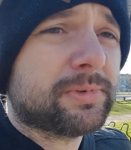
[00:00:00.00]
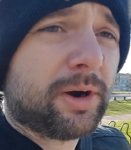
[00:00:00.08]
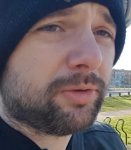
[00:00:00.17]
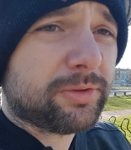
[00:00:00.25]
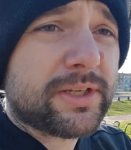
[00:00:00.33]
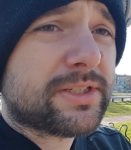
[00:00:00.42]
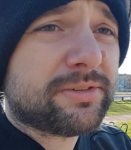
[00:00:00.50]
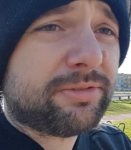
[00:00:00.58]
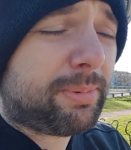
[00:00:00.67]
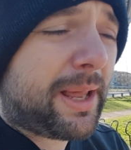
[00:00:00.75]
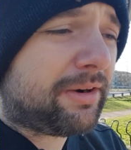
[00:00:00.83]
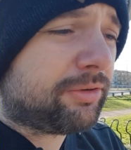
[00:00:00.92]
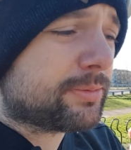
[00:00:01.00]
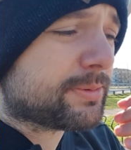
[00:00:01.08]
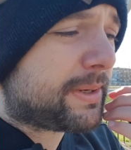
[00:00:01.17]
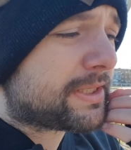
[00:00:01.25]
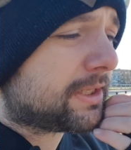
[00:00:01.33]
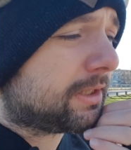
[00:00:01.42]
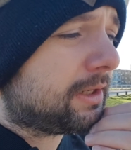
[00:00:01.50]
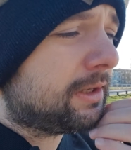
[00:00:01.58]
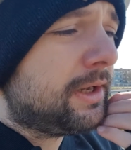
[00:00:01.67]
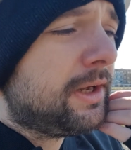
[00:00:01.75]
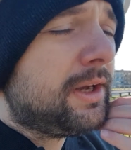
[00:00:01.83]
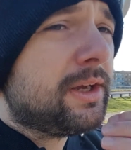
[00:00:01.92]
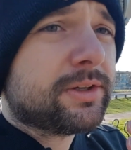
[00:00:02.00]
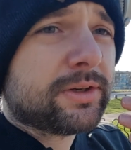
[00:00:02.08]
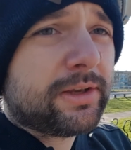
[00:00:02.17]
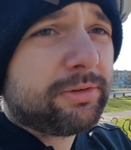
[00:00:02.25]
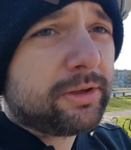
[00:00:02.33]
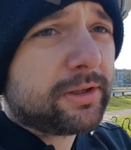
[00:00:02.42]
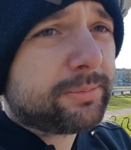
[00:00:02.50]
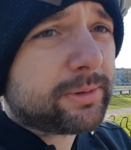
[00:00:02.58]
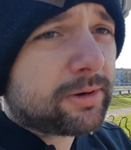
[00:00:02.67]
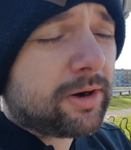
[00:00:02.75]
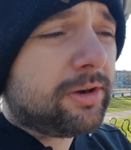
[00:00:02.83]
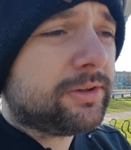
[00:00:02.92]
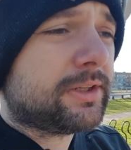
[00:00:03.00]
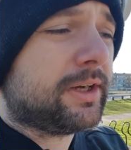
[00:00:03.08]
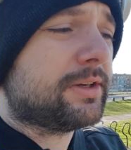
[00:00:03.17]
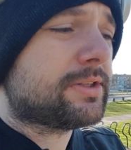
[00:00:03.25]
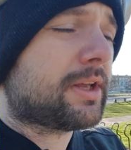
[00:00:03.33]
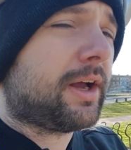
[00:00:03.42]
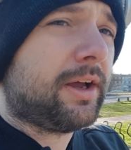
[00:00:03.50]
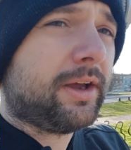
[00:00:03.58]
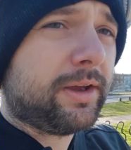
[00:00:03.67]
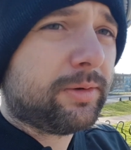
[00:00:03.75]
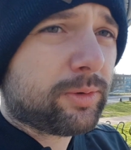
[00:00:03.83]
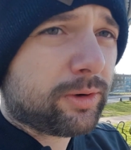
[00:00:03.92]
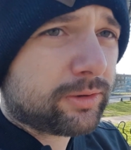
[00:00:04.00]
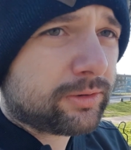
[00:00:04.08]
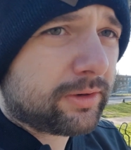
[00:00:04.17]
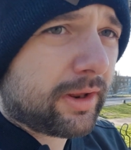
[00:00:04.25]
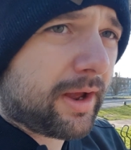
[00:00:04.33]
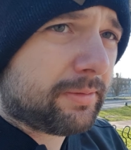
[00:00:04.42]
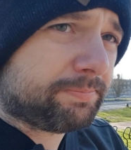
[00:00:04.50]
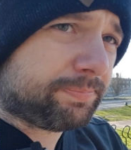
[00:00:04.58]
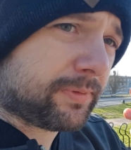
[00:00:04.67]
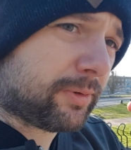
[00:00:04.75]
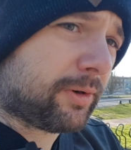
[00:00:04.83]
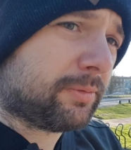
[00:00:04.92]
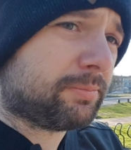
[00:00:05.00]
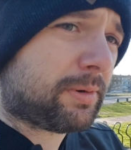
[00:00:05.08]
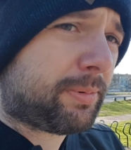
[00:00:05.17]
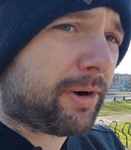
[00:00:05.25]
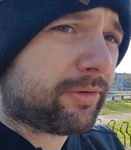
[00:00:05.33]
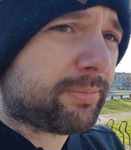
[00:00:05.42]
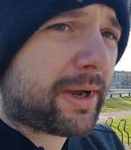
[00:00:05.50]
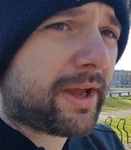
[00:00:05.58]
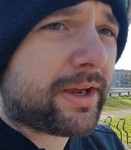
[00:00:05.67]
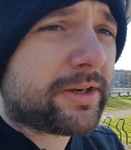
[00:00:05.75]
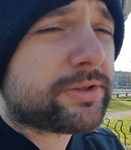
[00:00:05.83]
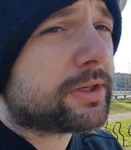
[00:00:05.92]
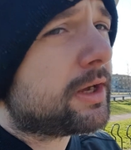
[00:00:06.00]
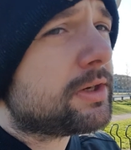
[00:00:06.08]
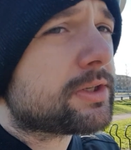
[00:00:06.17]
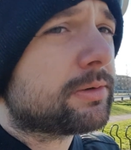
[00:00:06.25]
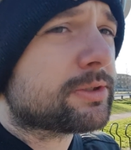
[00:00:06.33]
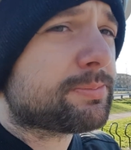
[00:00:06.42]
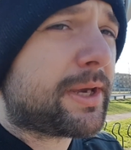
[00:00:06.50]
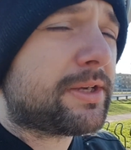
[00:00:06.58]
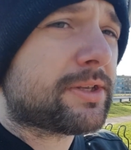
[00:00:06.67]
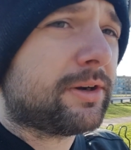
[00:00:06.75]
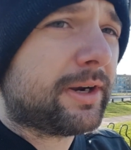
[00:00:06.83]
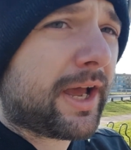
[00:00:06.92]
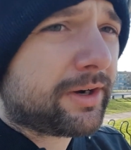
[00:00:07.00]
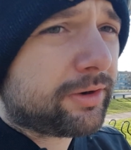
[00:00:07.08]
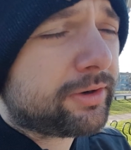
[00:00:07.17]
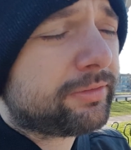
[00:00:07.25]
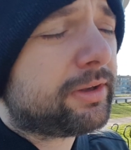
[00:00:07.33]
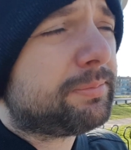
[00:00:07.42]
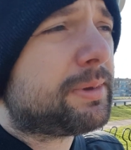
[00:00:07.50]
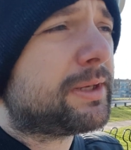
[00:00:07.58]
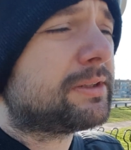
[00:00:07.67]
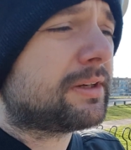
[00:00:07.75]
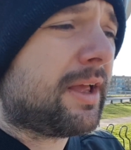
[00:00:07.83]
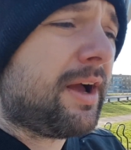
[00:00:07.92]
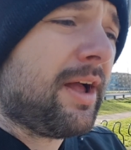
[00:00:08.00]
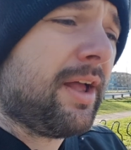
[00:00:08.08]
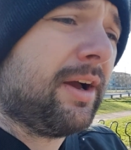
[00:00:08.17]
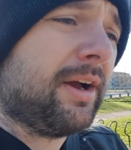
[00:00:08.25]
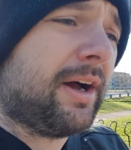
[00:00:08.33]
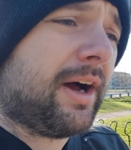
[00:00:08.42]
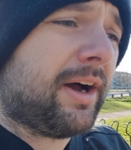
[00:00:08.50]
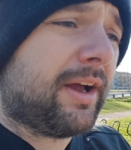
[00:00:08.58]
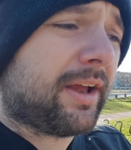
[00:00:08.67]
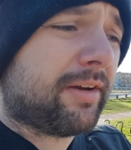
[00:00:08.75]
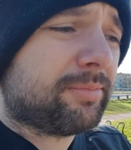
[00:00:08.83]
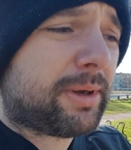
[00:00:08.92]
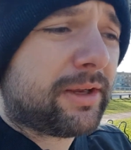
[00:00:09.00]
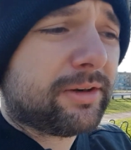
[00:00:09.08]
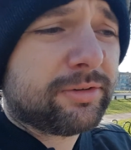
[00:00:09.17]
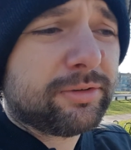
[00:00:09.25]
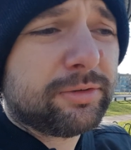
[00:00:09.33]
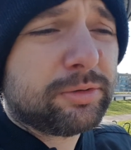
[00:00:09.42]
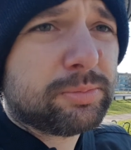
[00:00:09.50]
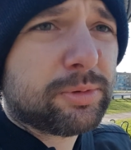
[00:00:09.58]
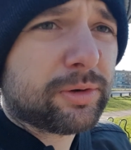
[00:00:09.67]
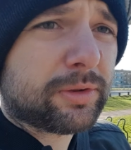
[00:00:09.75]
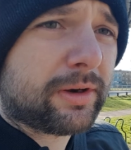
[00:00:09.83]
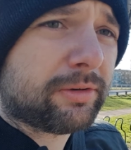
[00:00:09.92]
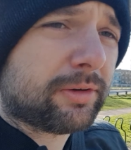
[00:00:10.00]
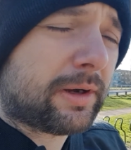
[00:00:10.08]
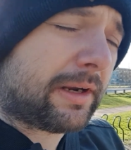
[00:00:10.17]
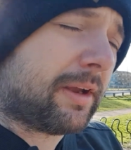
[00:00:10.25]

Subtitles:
on these platforms, basically. To give you a little bit of context, part of my education was based on Android development. I have made more than